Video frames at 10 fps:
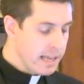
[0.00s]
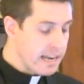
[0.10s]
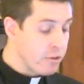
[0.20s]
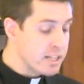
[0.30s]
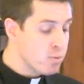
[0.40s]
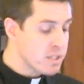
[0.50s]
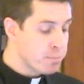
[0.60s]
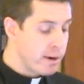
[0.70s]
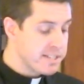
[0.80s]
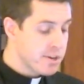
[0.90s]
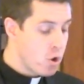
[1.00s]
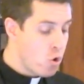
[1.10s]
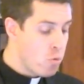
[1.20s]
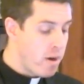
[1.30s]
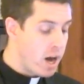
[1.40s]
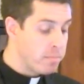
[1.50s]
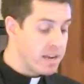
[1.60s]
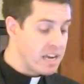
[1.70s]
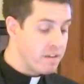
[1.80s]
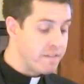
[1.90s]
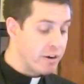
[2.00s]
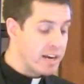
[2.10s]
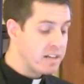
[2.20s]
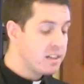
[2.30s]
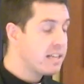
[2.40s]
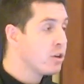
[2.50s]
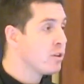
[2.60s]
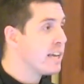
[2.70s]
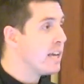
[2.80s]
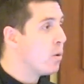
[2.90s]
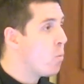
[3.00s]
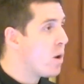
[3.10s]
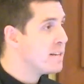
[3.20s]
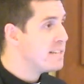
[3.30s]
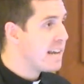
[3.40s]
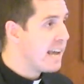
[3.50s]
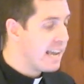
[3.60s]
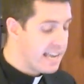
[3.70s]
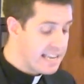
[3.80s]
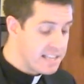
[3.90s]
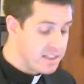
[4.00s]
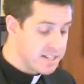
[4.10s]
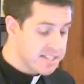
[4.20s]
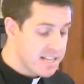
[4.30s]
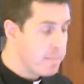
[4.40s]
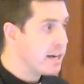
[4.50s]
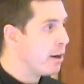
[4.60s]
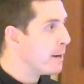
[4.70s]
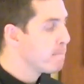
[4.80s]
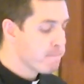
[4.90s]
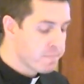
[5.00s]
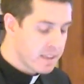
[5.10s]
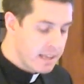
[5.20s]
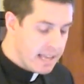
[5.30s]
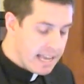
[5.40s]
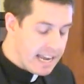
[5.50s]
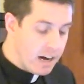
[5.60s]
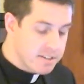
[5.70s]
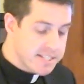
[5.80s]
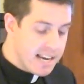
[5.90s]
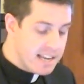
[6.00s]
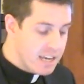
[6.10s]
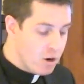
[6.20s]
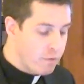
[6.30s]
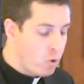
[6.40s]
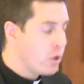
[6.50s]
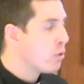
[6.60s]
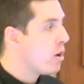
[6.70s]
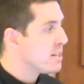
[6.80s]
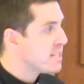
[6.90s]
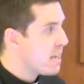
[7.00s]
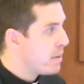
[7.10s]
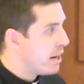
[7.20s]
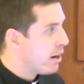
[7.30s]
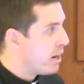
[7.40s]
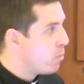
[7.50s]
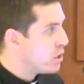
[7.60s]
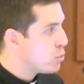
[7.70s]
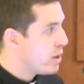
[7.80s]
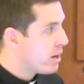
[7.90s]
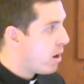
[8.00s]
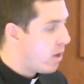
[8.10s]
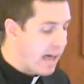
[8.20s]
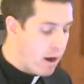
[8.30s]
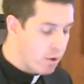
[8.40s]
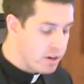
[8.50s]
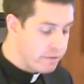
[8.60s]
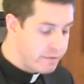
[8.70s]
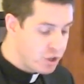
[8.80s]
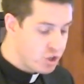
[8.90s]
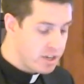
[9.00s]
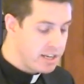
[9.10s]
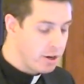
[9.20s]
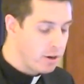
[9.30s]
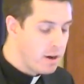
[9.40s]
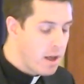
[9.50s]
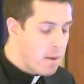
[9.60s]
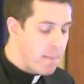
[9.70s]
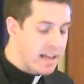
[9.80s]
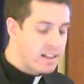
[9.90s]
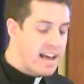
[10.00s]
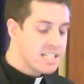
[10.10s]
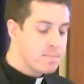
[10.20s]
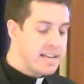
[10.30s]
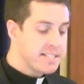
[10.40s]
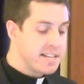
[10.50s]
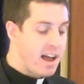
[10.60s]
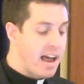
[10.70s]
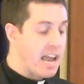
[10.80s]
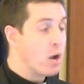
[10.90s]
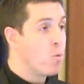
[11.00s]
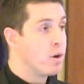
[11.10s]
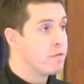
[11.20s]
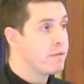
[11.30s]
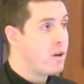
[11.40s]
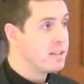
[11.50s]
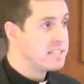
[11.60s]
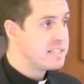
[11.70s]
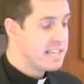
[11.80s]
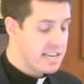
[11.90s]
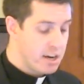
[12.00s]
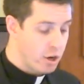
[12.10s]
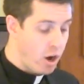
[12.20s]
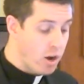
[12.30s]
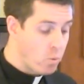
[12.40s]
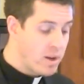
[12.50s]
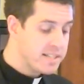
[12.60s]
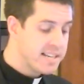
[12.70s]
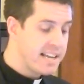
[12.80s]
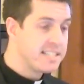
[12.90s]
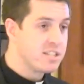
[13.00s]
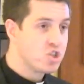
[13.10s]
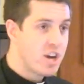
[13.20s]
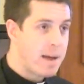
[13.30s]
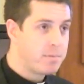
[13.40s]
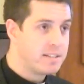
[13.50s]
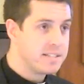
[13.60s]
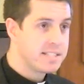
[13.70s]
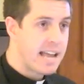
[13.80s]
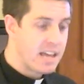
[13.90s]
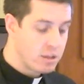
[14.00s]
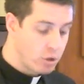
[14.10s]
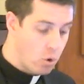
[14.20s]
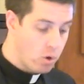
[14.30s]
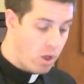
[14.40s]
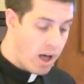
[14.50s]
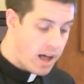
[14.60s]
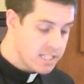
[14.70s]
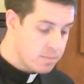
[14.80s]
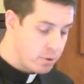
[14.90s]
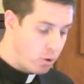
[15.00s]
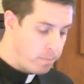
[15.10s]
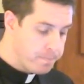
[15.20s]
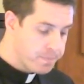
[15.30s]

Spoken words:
Now, this was pressed home on me very clearly one day in the seminary. In our second year of Holy Cross Seminary, which we call our novitiate year, my classmates and I would volunteer on Wednesdays as chaplains at the local hospital.